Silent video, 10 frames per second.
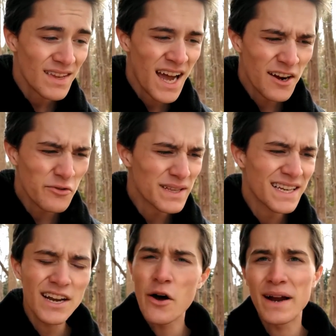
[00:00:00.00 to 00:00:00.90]
I don't
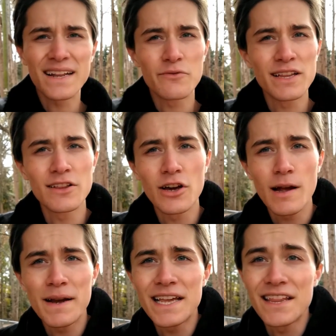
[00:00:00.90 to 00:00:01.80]
really know. I didn't really look
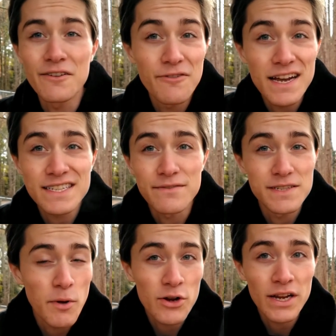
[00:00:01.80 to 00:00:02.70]
up any of the effects of
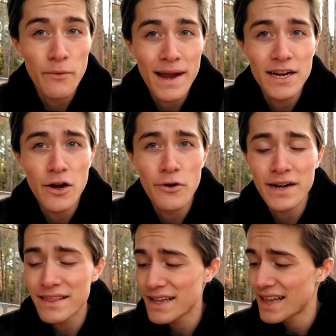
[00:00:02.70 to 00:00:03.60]
smoking oregano or
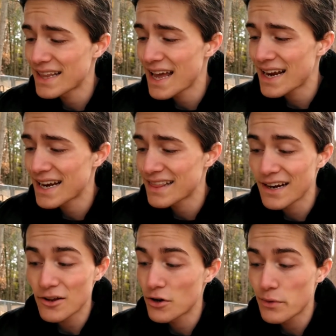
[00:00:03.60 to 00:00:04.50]
anything like that kind of thing.
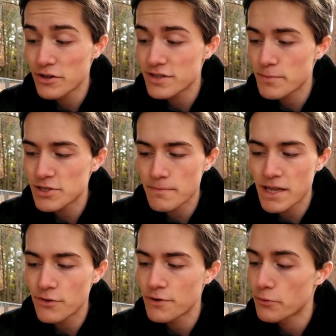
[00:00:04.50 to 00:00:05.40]
I don't know whether it's supposed to
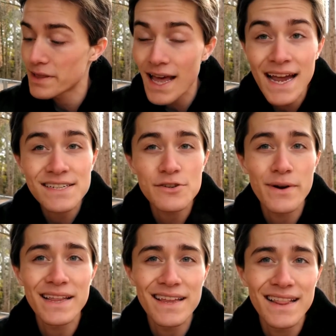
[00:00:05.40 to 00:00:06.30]
make you feel relaxed or
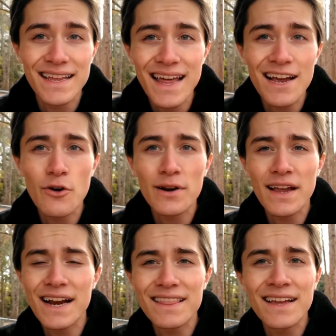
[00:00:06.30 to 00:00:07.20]
anything like that
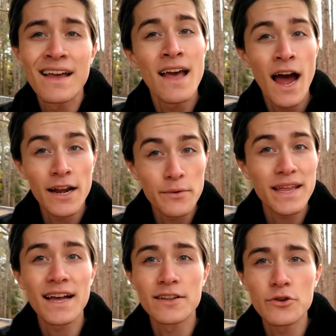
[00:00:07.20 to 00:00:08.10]
kind of thing. I know with
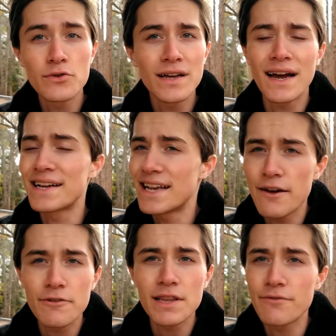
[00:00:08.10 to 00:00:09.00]
calendula, I
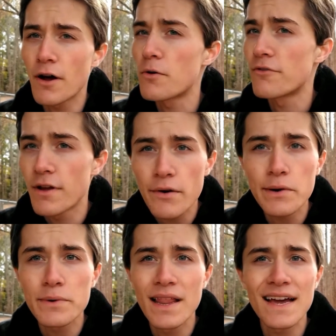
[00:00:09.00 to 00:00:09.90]
definitely felt
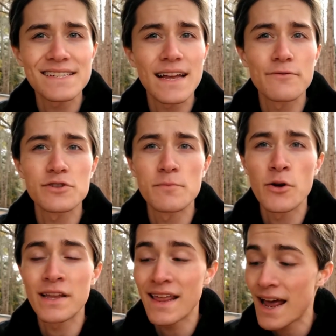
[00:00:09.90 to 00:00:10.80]
very relaxed after
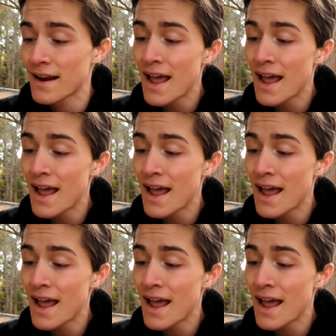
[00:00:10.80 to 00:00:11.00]
smoking that.